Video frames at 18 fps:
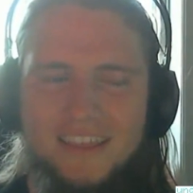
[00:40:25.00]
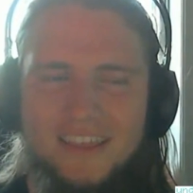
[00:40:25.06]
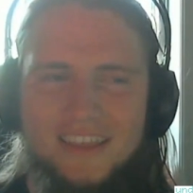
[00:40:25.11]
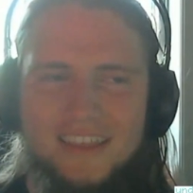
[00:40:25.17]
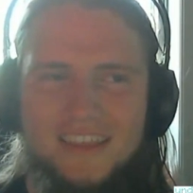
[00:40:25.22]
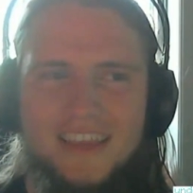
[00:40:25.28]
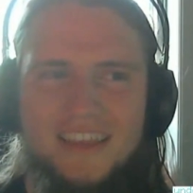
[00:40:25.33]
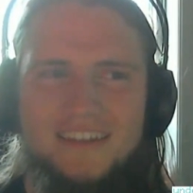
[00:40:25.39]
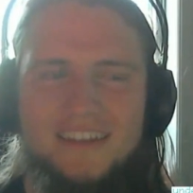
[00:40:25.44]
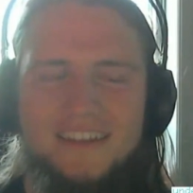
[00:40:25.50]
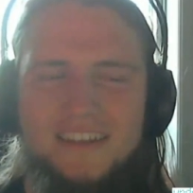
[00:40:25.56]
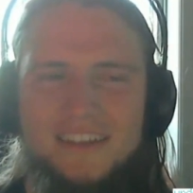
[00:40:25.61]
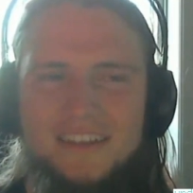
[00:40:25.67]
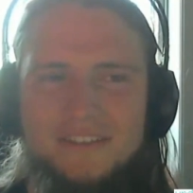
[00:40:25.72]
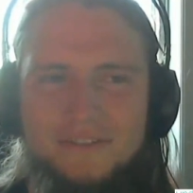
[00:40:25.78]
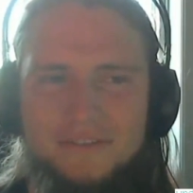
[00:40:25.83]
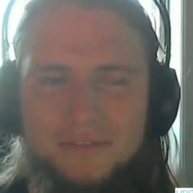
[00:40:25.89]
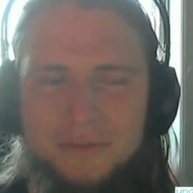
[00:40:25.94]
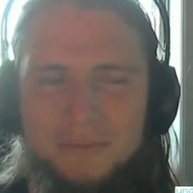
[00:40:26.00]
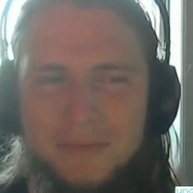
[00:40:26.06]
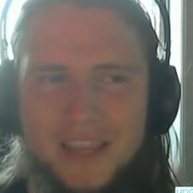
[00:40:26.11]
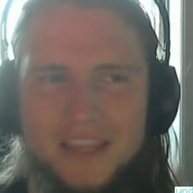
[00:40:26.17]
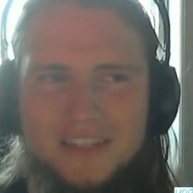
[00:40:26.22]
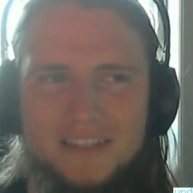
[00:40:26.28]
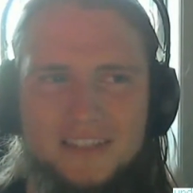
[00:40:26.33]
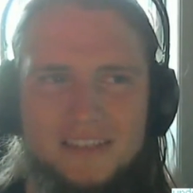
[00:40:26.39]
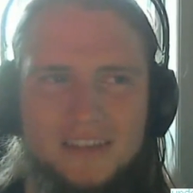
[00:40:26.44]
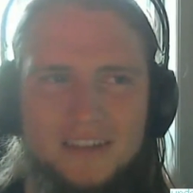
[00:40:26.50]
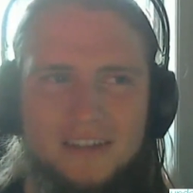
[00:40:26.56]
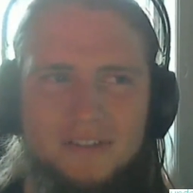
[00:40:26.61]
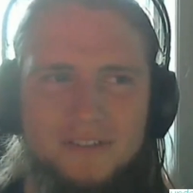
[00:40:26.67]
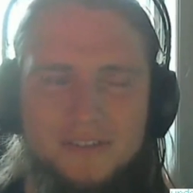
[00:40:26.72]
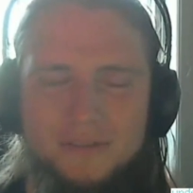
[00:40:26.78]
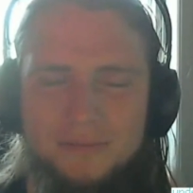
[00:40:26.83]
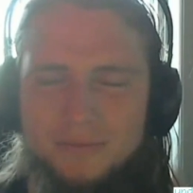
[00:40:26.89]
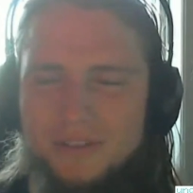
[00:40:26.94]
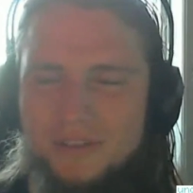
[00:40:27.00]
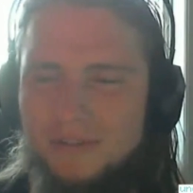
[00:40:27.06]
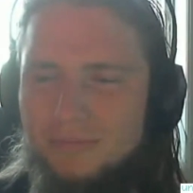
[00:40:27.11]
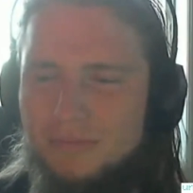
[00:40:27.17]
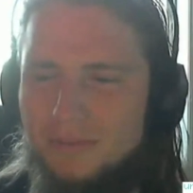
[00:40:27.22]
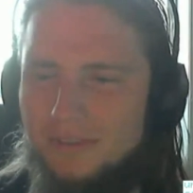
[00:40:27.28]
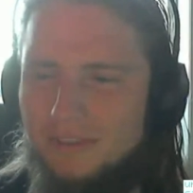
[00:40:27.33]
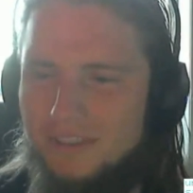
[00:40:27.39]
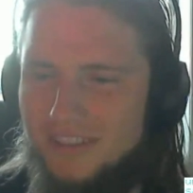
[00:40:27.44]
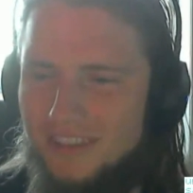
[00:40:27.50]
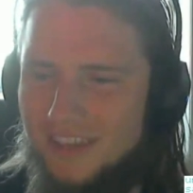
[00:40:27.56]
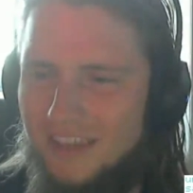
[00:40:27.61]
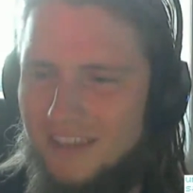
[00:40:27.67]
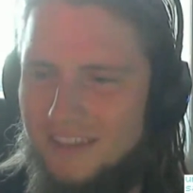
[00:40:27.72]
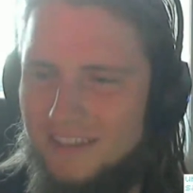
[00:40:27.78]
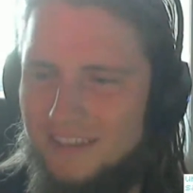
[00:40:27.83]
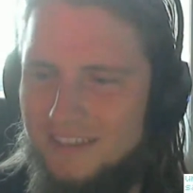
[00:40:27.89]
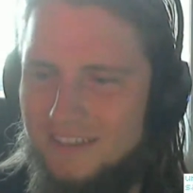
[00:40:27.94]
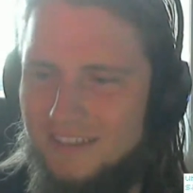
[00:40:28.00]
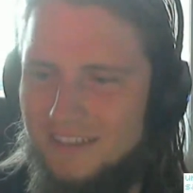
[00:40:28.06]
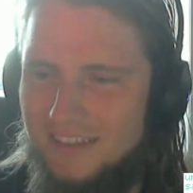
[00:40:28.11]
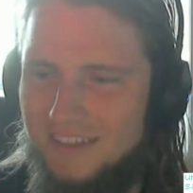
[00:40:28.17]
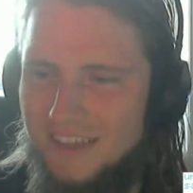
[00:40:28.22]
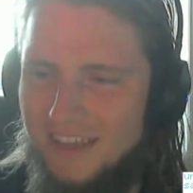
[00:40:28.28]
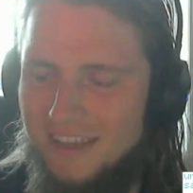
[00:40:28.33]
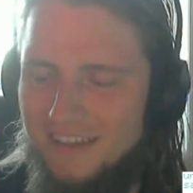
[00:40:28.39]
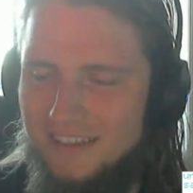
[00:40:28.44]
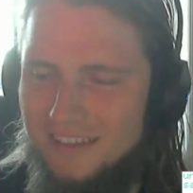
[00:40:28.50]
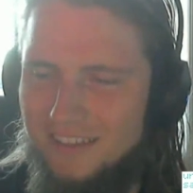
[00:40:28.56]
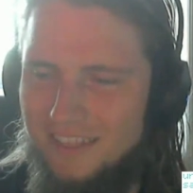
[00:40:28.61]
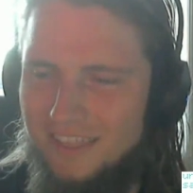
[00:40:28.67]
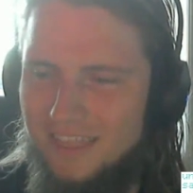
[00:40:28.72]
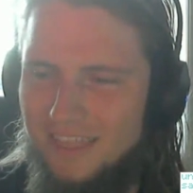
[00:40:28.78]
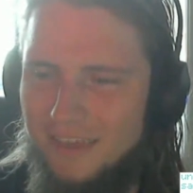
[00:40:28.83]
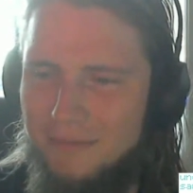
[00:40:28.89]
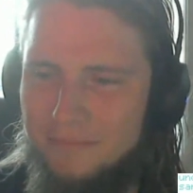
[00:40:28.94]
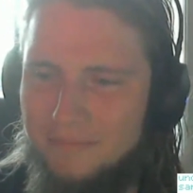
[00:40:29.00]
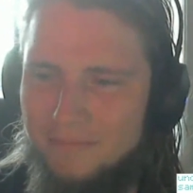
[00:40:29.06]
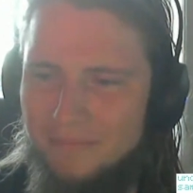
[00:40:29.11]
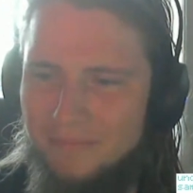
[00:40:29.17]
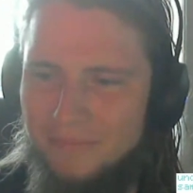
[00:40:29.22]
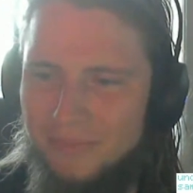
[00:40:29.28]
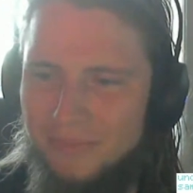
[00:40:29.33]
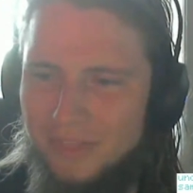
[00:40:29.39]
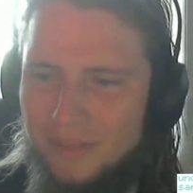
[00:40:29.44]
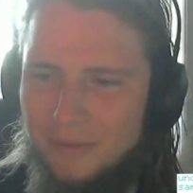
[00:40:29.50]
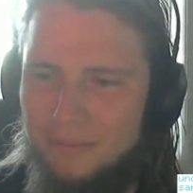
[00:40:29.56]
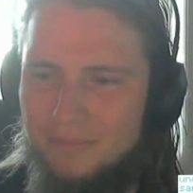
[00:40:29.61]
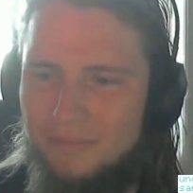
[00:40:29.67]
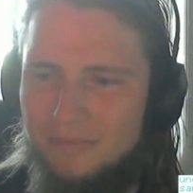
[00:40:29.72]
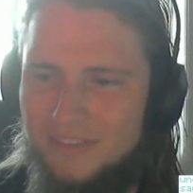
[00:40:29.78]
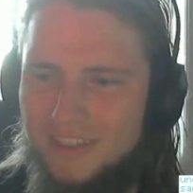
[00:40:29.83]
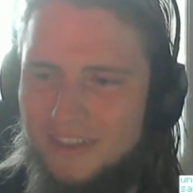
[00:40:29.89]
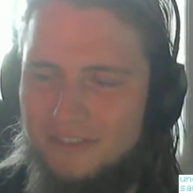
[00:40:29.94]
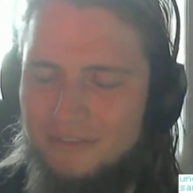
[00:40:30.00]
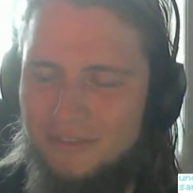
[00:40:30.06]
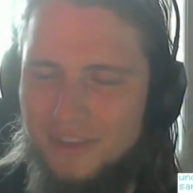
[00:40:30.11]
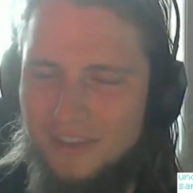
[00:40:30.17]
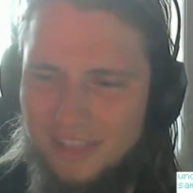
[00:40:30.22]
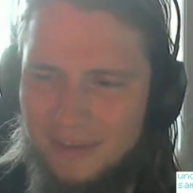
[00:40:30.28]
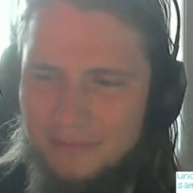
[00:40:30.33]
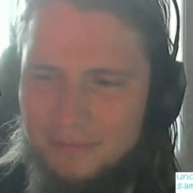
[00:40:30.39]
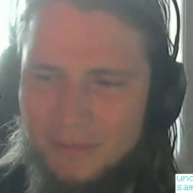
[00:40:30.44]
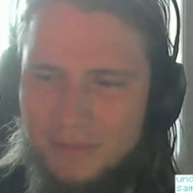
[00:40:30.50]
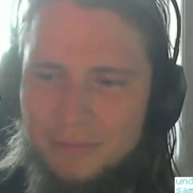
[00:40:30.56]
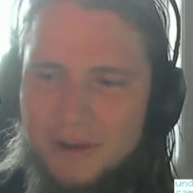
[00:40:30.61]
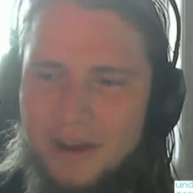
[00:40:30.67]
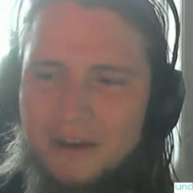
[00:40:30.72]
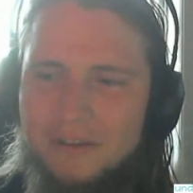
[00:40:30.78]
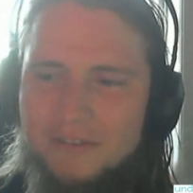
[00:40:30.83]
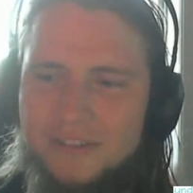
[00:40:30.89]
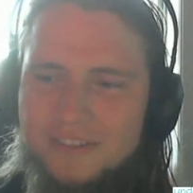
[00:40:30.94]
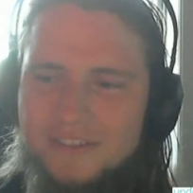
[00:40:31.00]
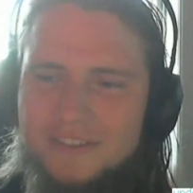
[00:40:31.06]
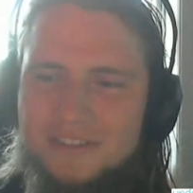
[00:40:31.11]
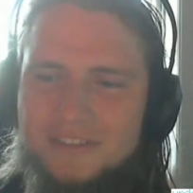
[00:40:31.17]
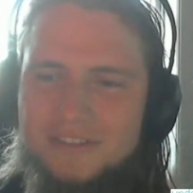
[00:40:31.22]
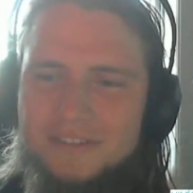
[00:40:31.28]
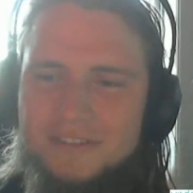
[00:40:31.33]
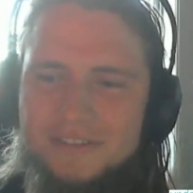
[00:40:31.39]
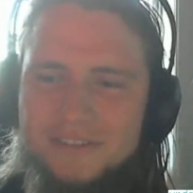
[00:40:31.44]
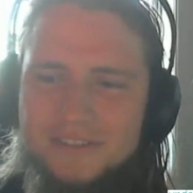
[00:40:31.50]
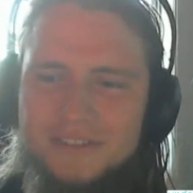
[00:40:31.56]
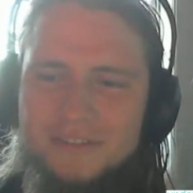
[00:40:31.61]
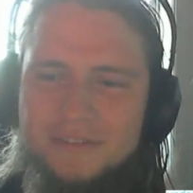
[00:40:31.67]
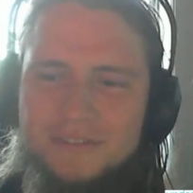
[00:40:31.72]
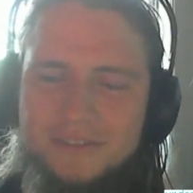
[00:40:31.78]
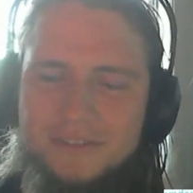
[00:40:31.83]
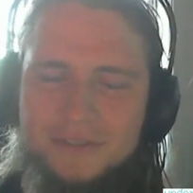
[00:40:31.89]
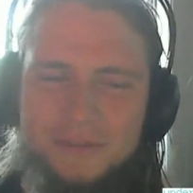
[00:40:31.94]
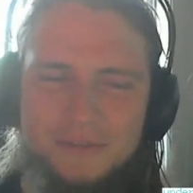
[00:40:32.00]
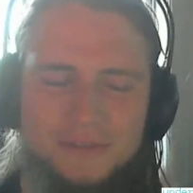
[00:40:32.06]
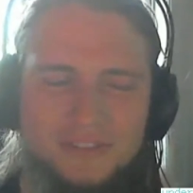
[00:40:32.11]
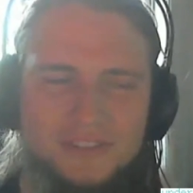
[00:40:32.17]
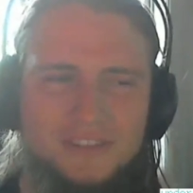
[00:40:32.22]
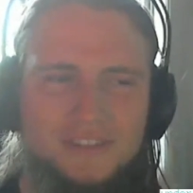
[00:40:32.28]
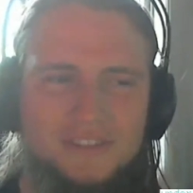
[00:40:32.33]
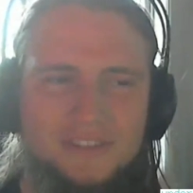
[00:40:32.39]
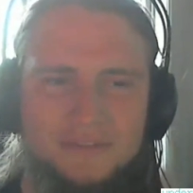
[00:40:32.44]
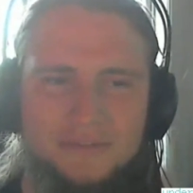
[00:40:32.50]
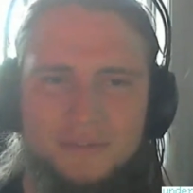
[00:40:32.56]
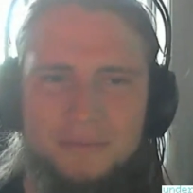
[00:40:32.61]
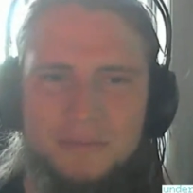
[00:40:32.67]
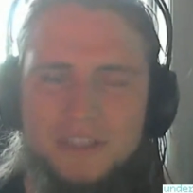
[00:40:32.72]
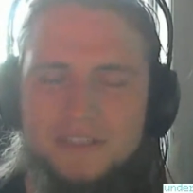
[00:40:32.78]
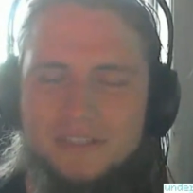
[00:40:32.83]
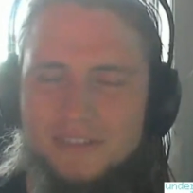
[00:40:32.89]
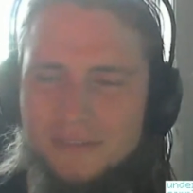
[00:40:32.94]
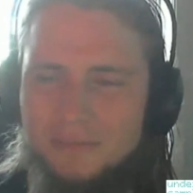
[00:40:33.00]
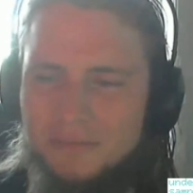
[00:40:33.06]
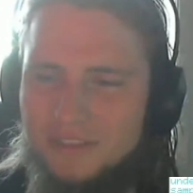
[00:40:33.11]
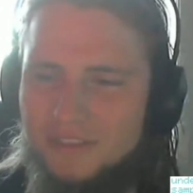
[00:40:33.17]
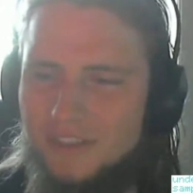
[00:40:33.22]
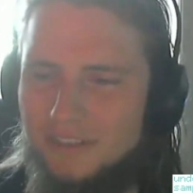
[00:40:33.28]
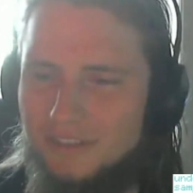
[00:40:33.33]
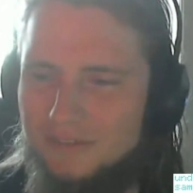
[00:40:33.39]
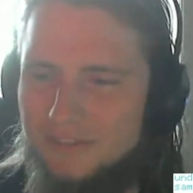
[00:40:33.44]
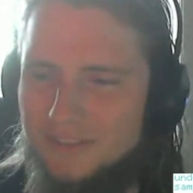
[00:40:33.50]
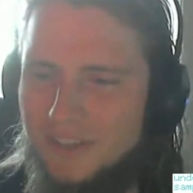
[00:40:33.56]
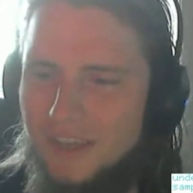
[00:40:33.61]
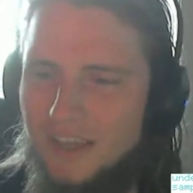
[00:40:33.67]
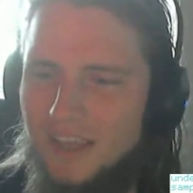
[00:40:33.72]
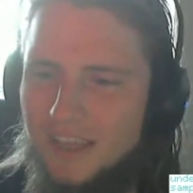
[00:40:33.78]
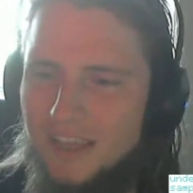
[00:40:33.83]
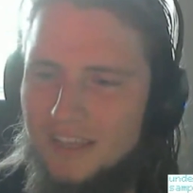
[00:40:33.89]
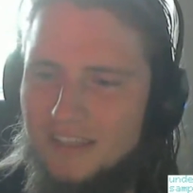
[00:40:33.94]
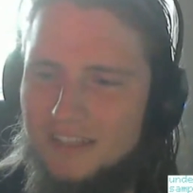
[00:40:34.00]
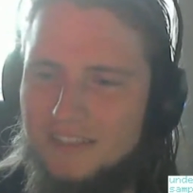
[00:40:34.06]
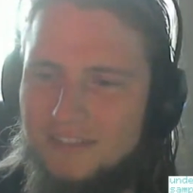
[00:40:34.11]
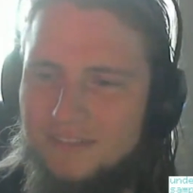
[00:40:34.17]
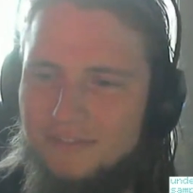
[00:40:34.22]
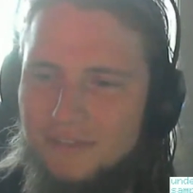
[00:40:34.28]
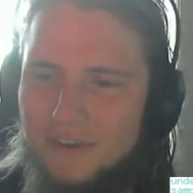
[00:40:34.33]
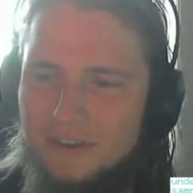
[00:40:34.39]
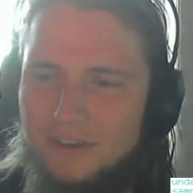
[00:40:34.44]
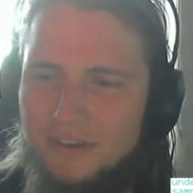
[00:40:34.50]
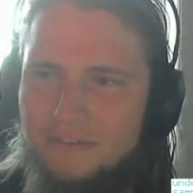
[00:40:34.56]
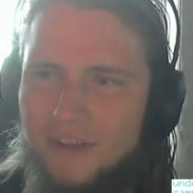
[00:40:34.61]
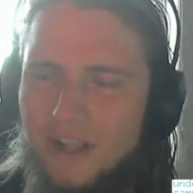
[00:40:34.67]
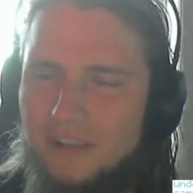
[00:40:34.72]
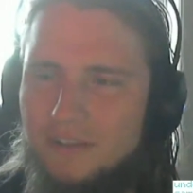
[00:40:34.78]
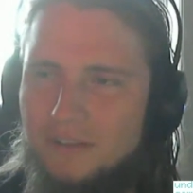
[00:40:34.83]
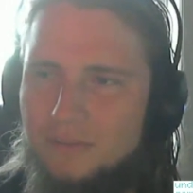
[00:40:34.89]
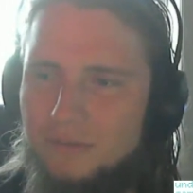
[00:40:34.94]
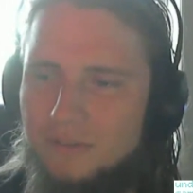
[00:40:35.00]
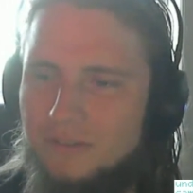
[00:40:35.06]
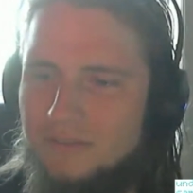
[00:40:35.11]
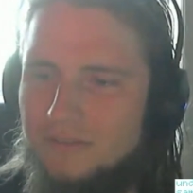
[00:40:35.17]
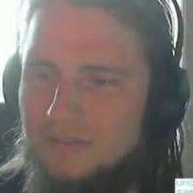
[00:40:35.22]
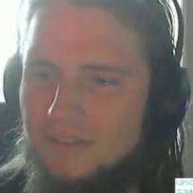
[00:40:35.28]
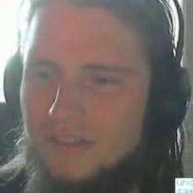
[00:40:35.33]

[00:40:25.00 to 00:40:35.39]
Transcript: getting information out to people, giving them the power to use this information themselves is very valuable.